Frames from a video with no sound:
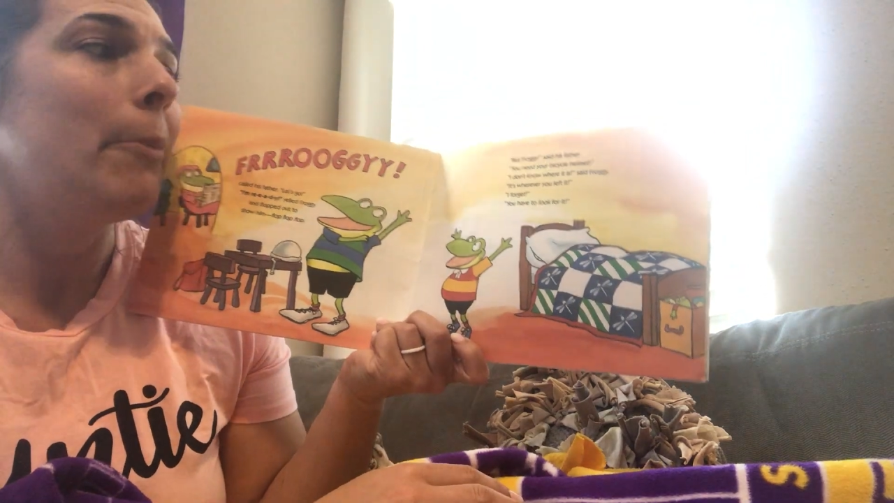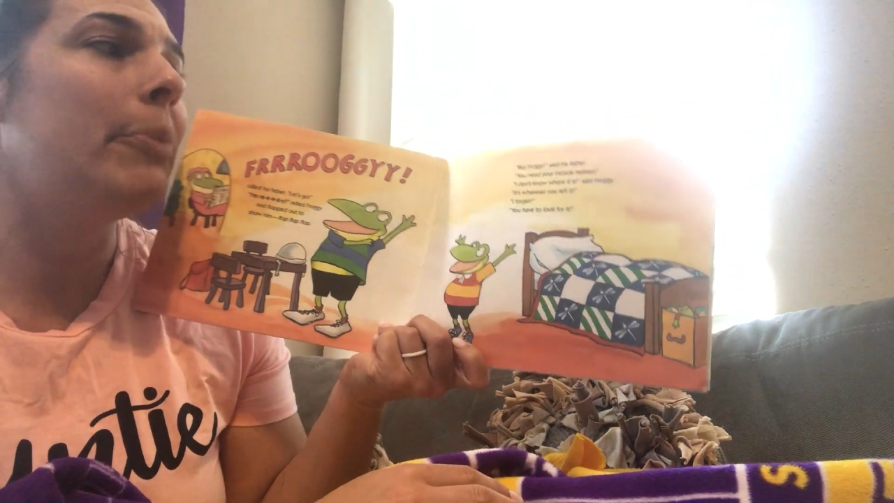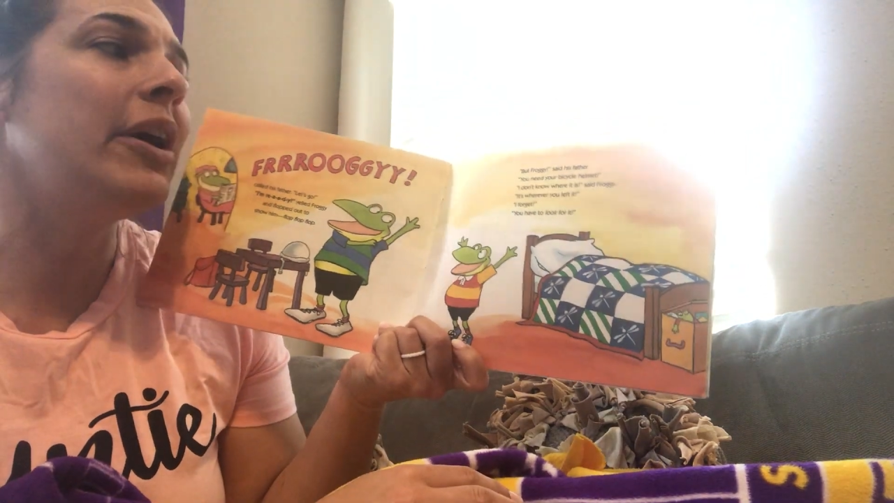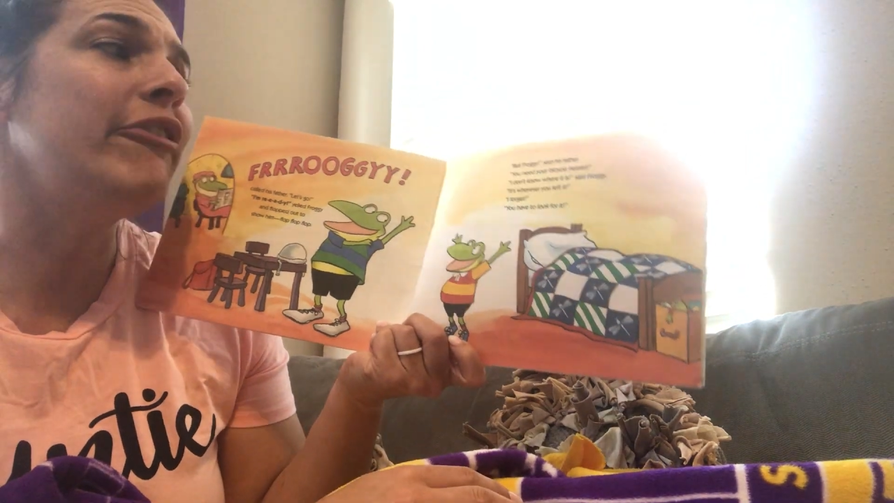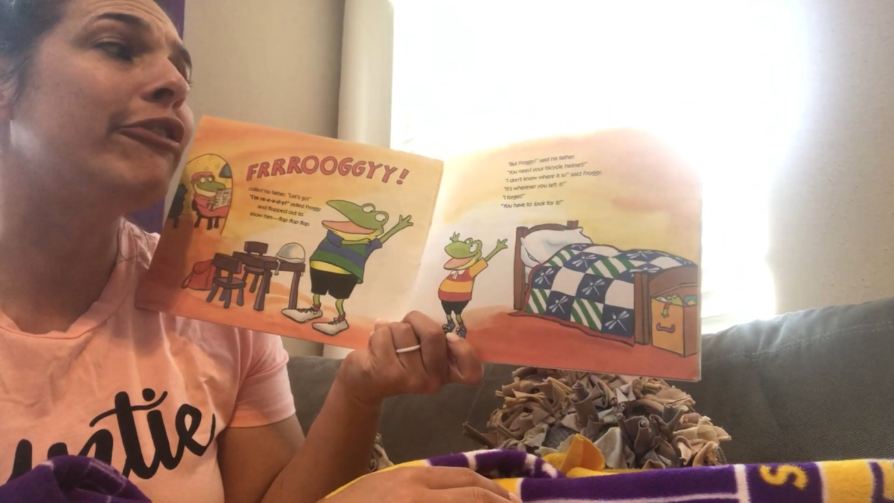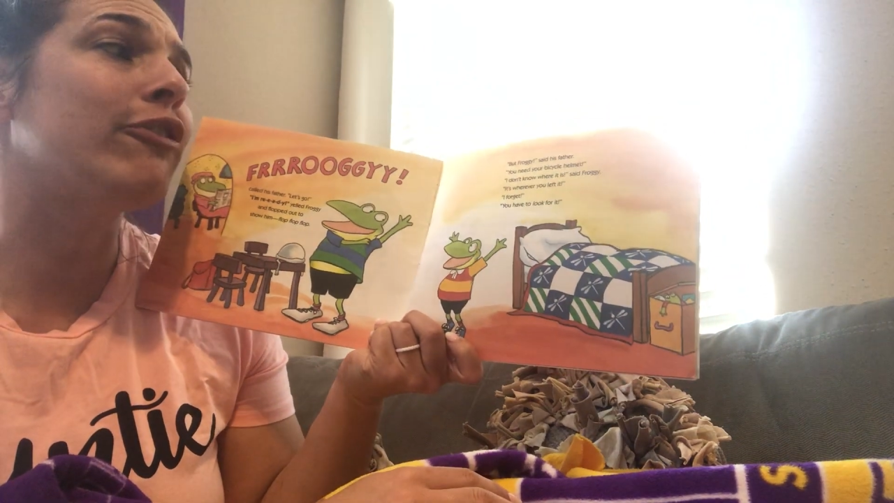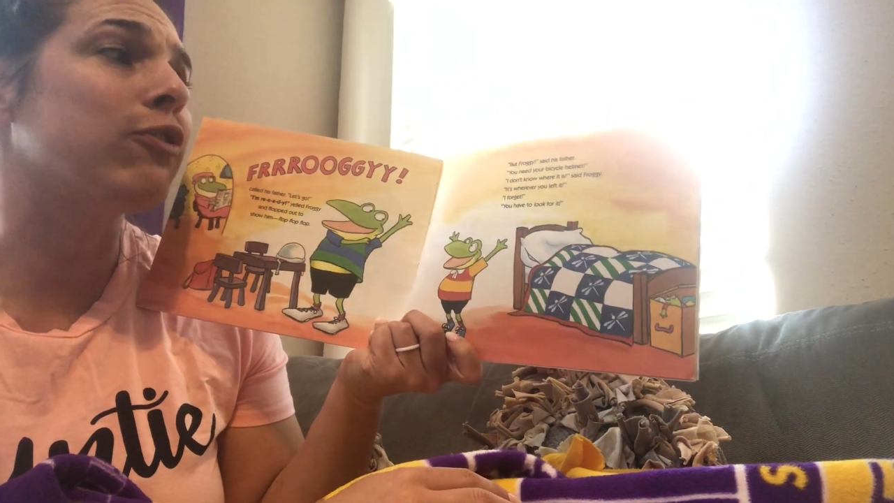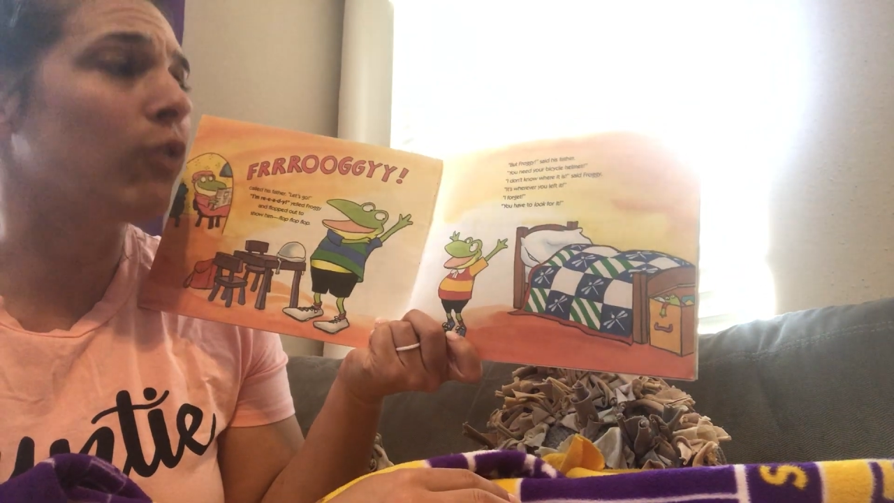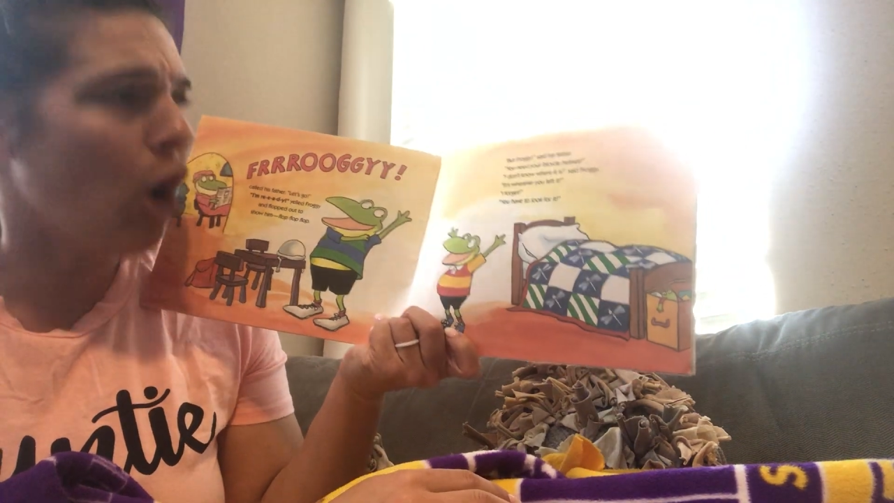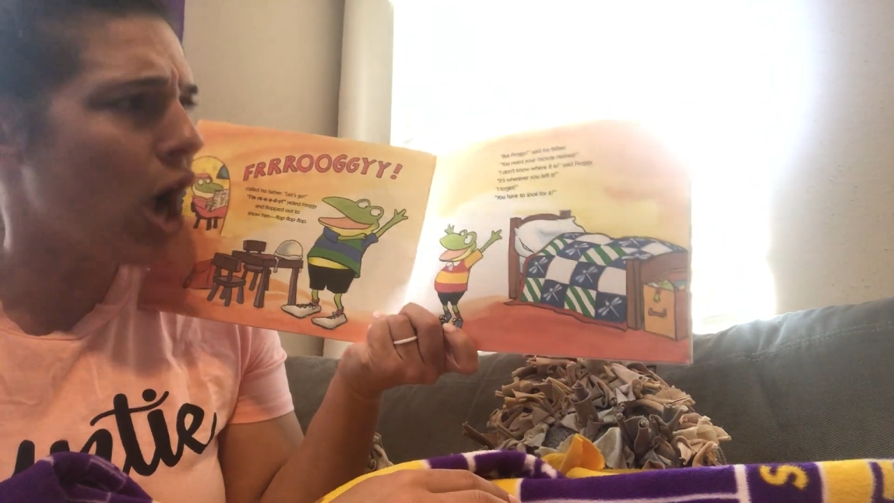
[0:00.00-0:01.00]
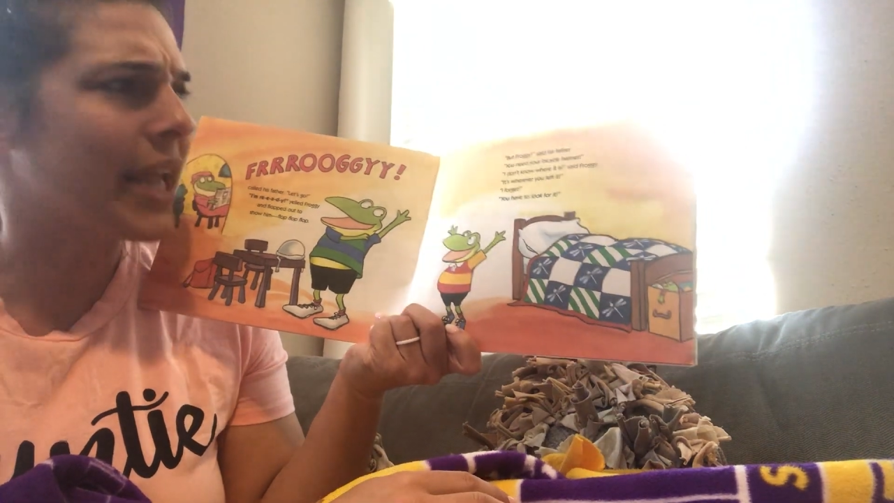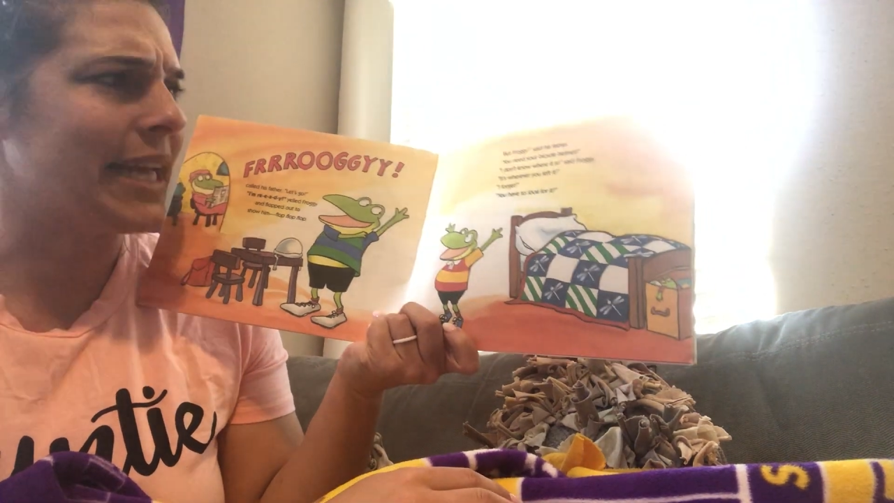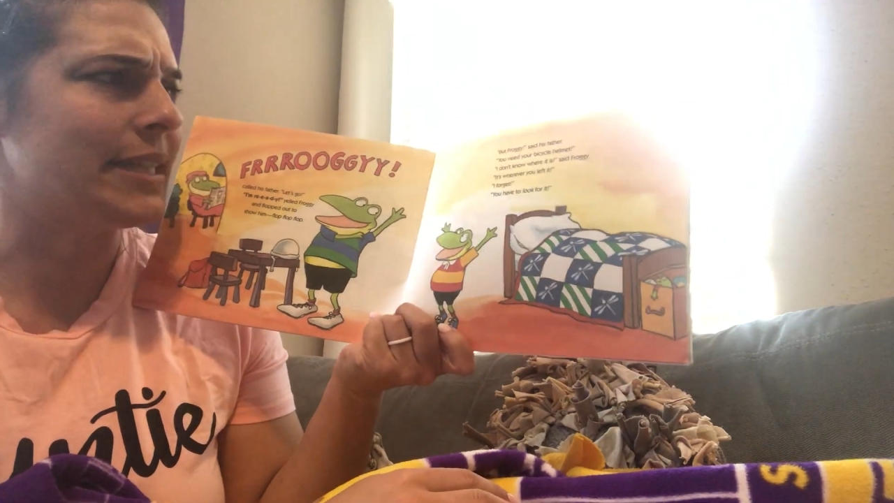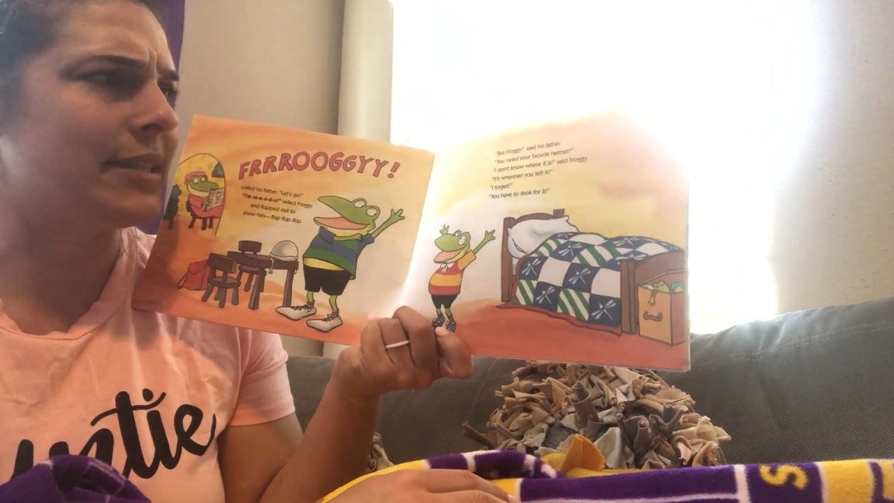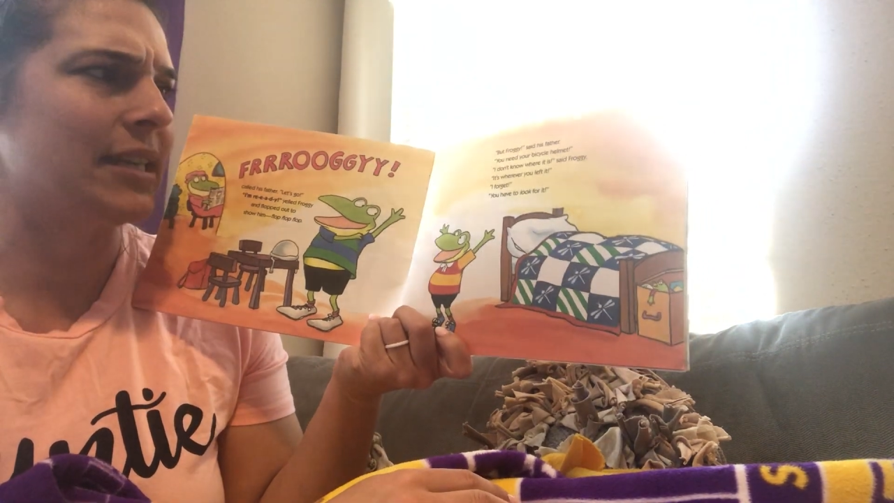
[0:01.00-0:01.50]
But
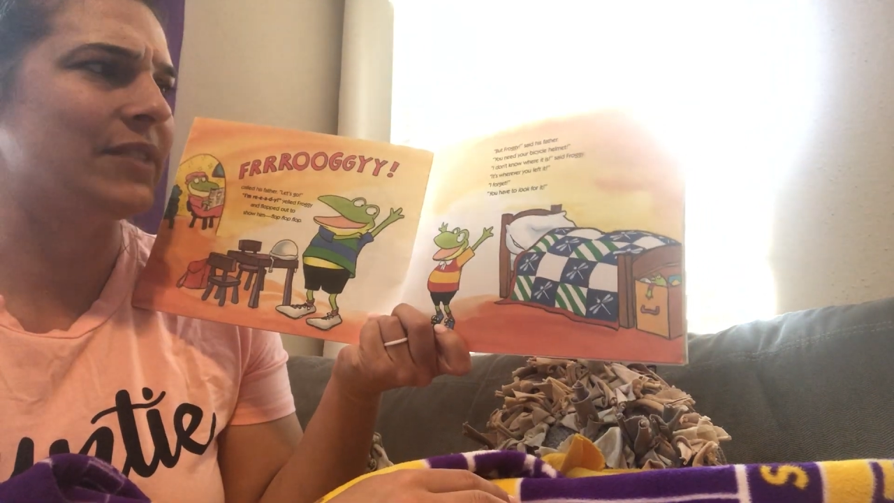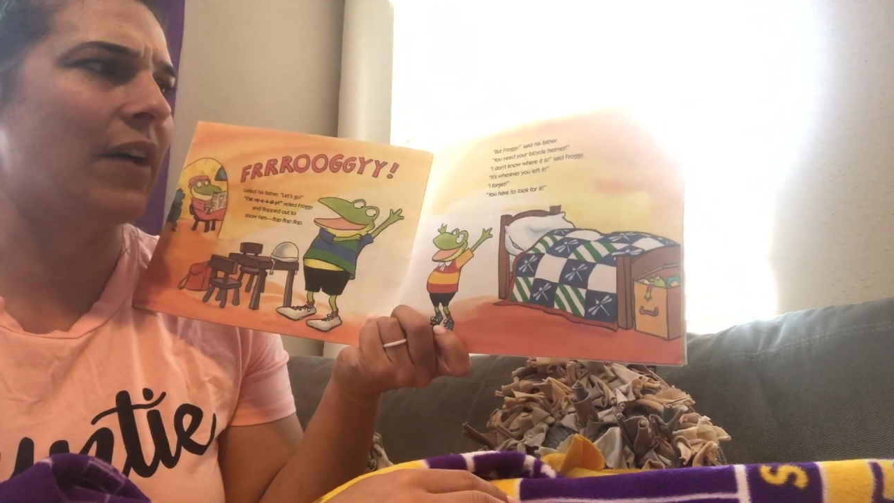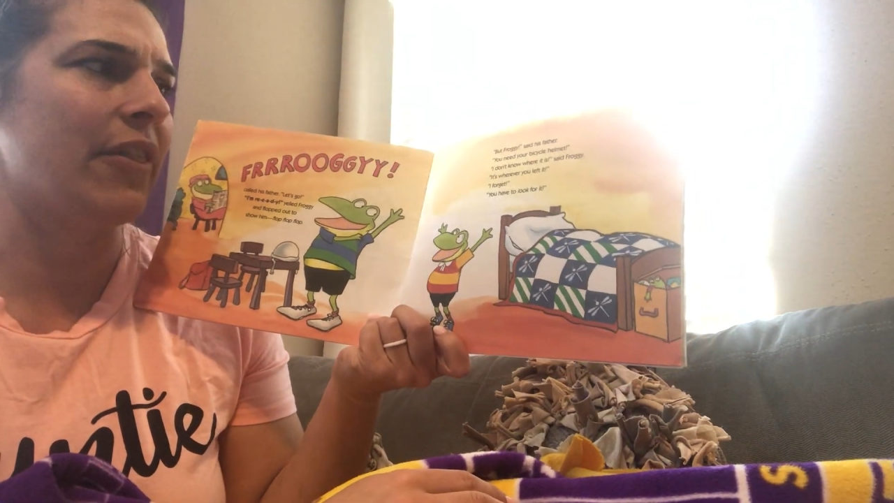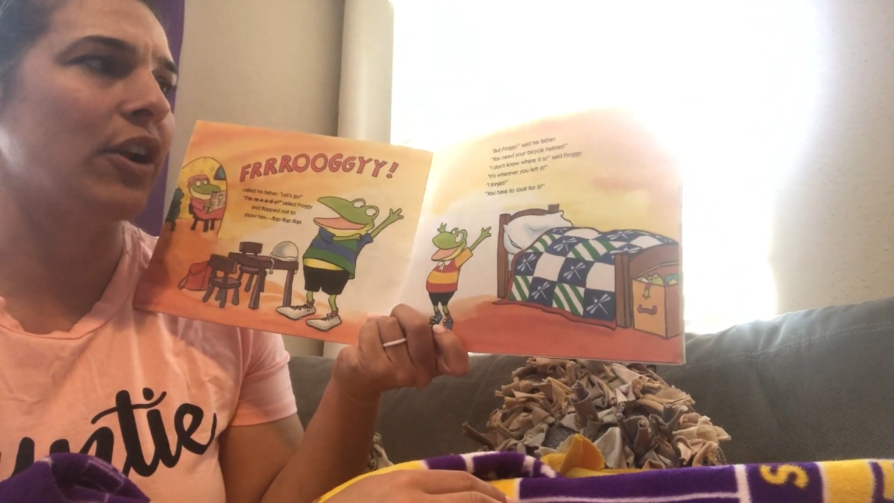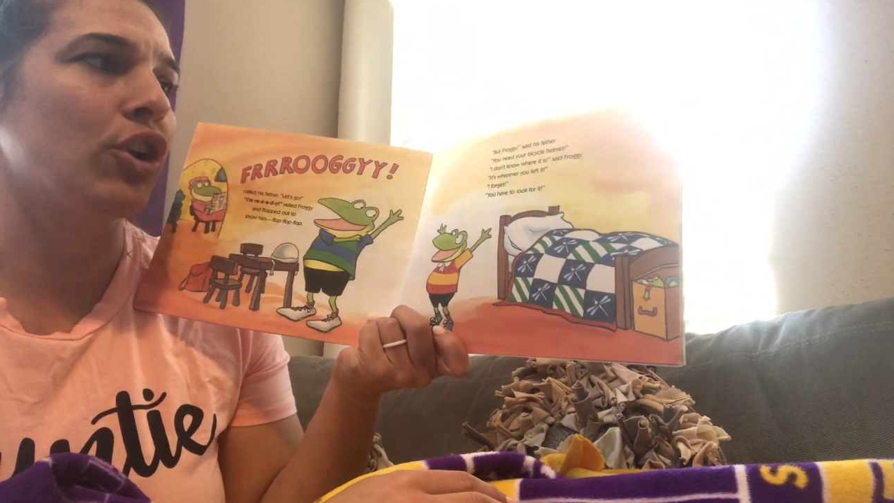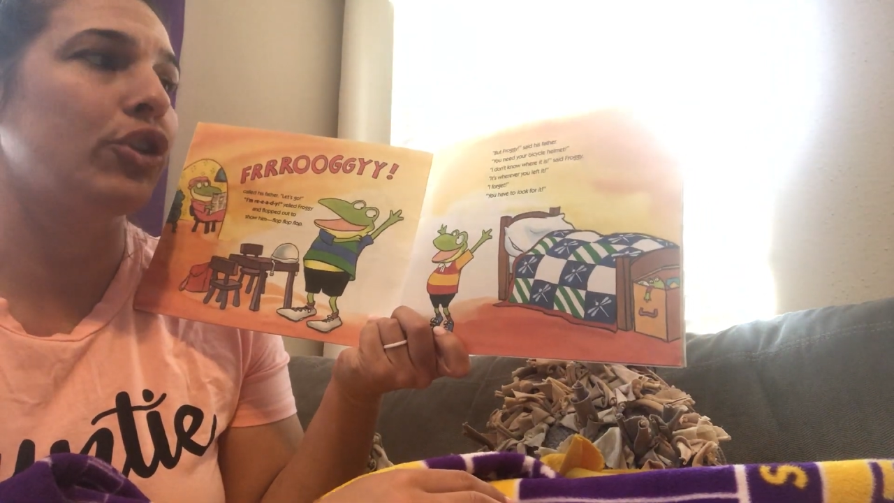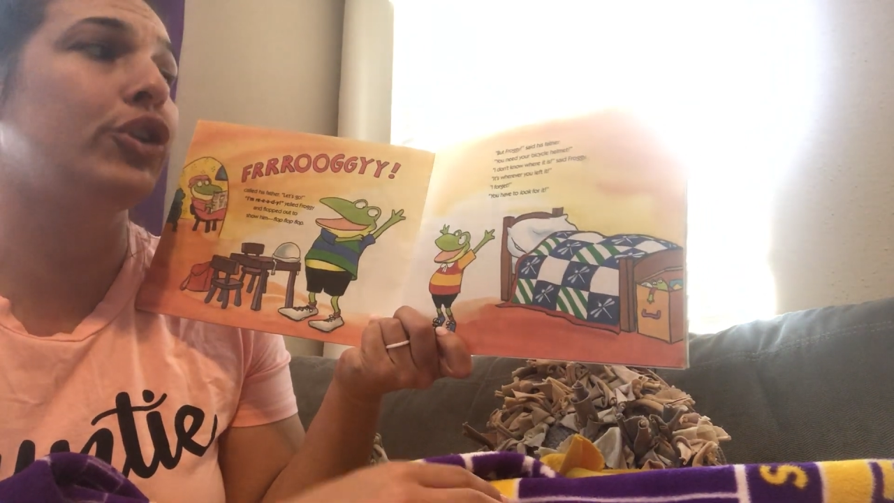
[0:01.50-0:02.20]
Froggy, said his father,